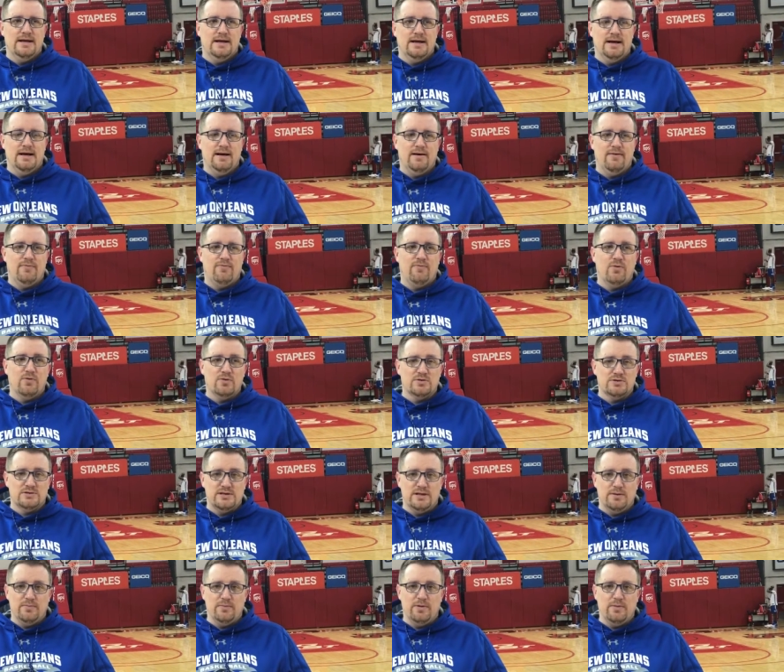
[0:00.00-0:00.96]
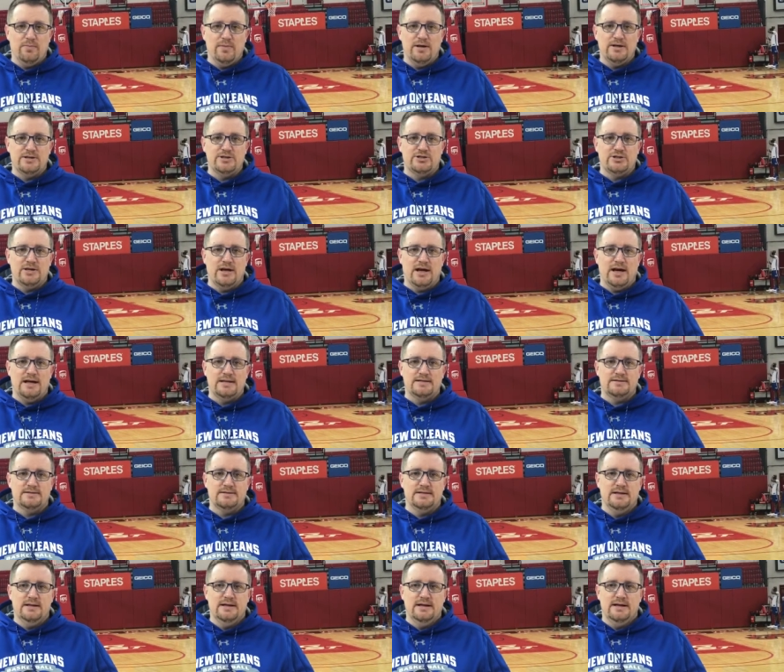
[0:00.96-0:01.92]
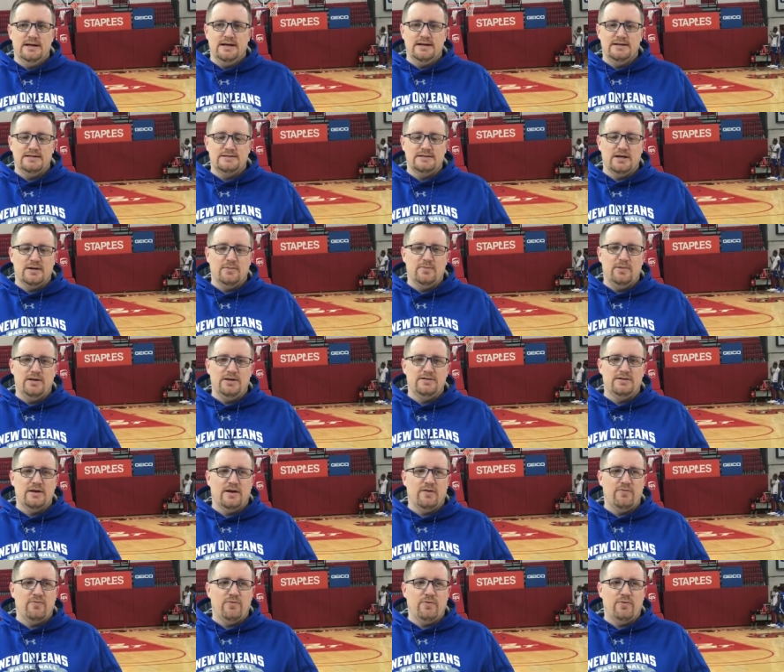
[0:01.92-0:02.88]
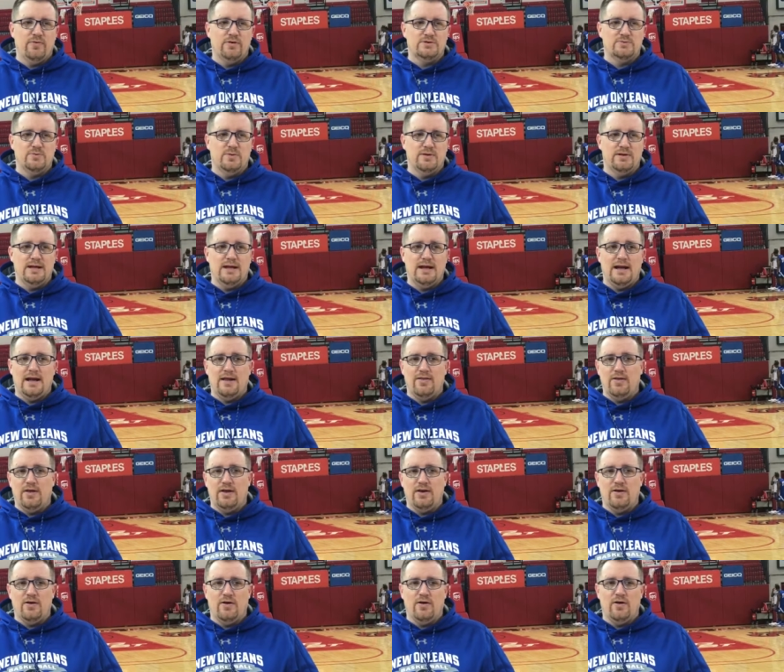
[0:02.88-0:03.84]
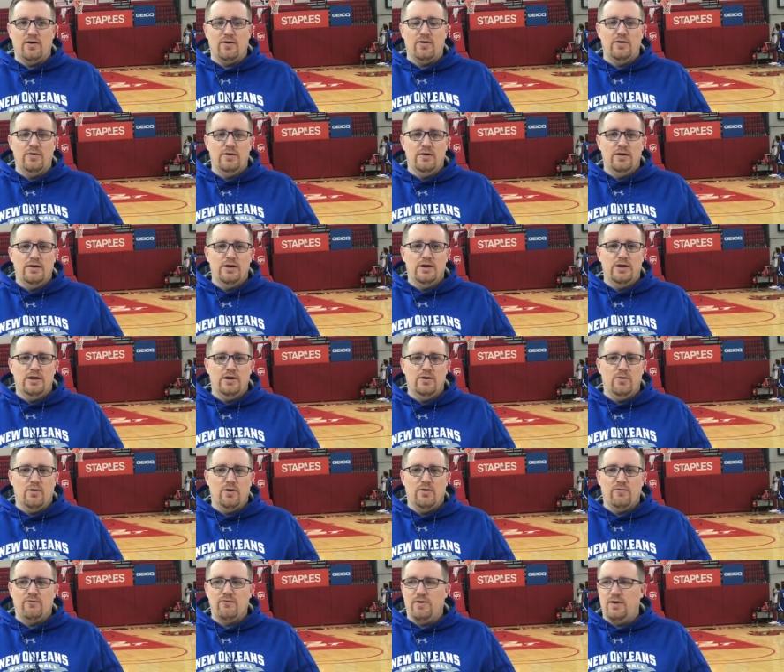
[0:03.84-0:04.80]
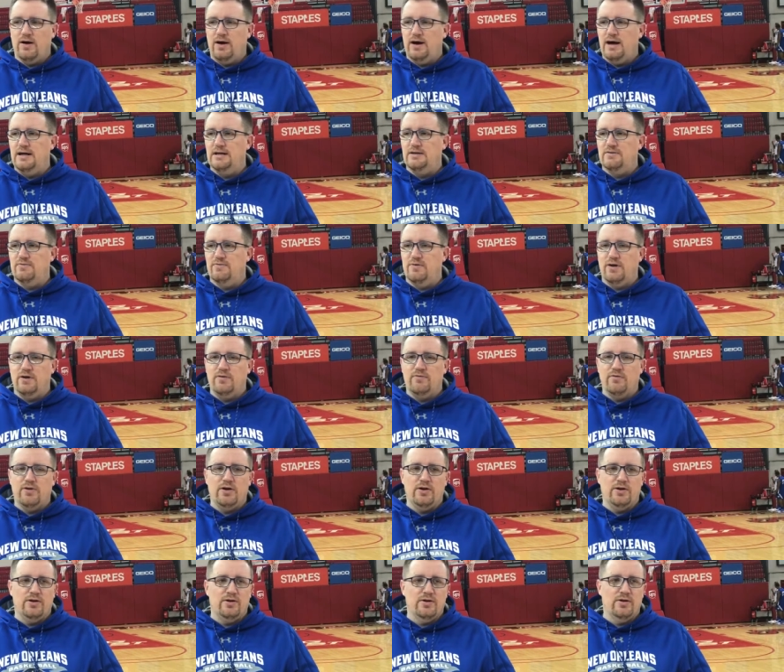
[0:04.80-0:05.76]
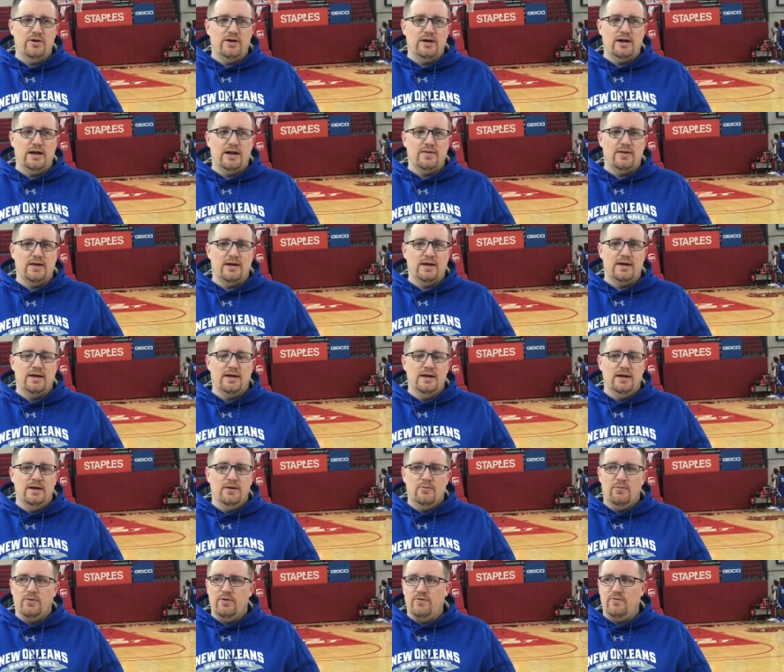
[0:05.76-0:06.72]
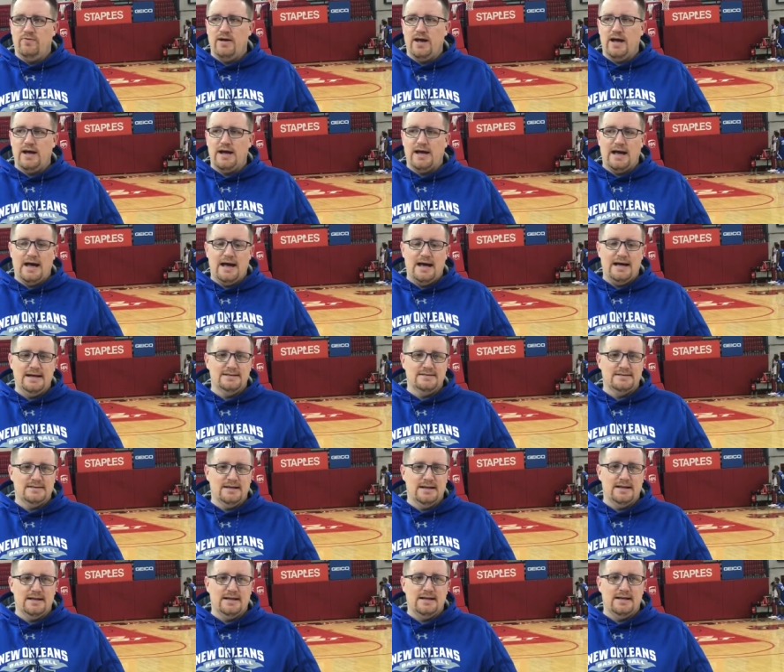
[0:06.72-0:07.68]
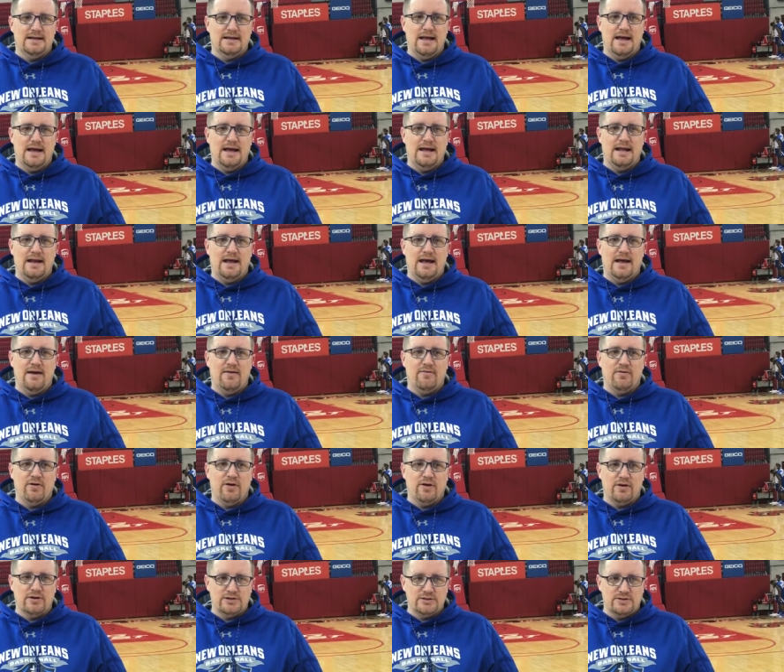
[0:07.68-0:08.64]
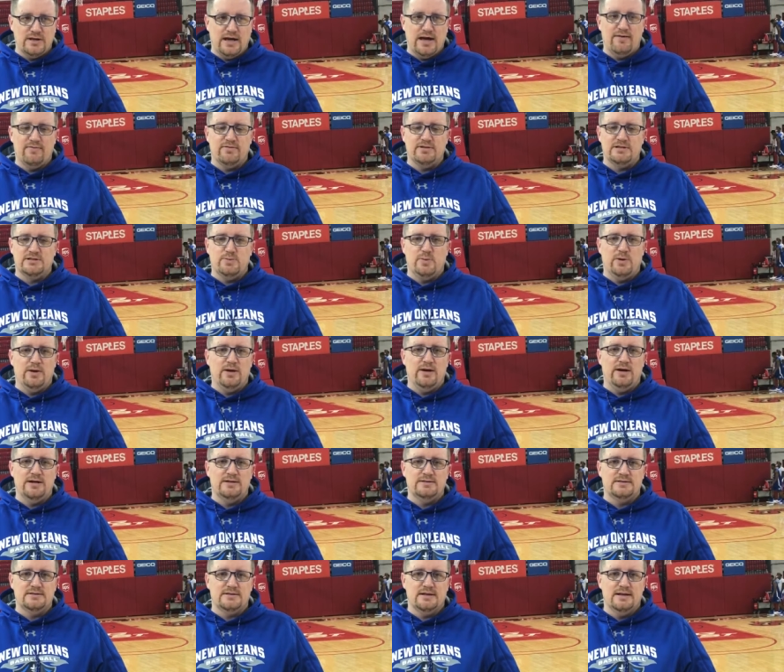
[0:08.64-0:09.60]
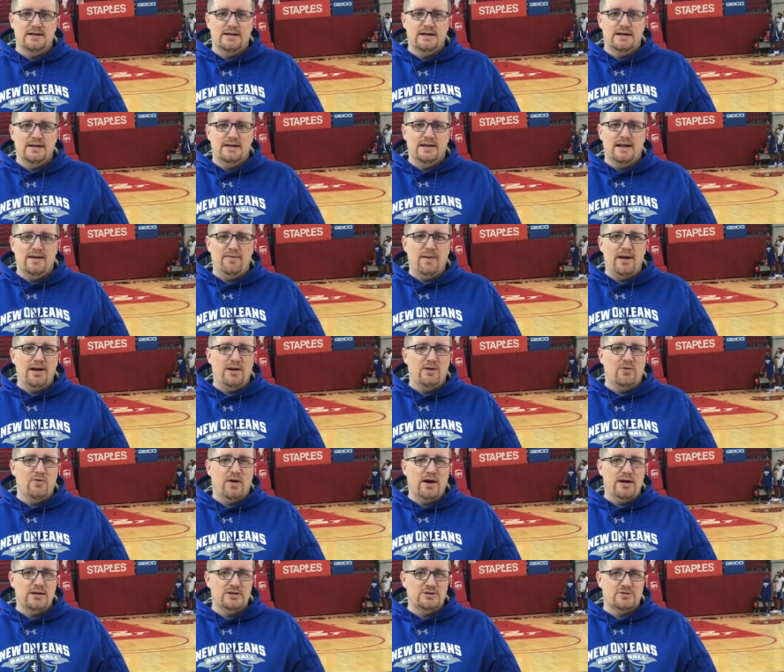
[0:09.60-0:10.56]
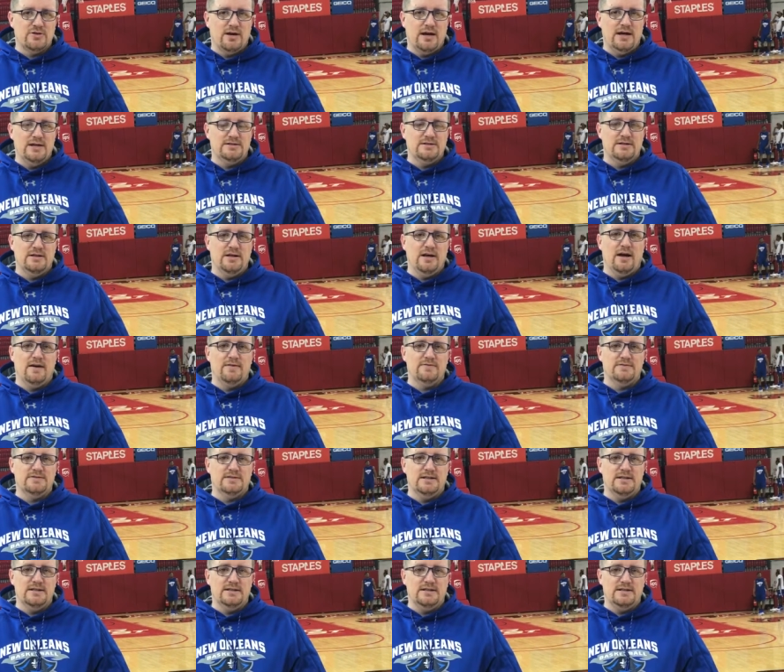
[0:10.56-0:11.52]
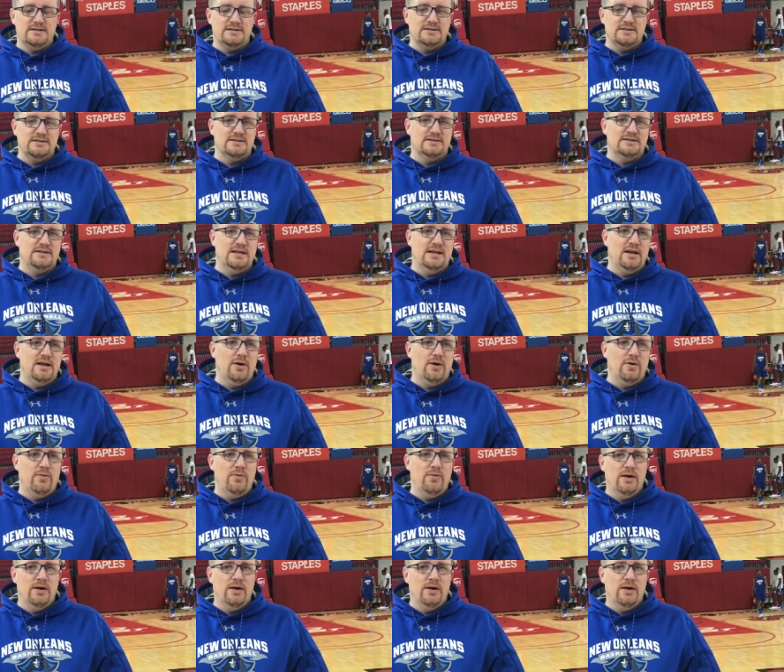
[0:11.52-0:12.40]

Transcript: uh, force them to miss shots. It's going to be tough for us. But then I think our, you know, our front line's very, very good. I think we've got guys that, that have, have experience. They've made great strides in the offseason. Zeno,